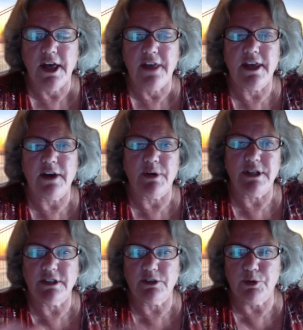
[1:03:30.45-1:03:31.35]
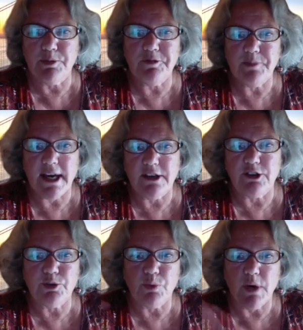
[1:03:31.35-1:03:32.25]
That was a group of
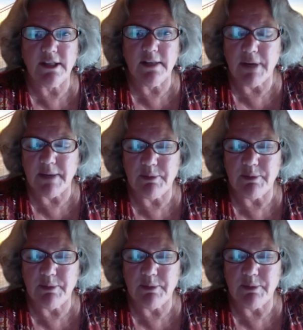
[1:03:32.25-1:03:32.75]
panels, one led by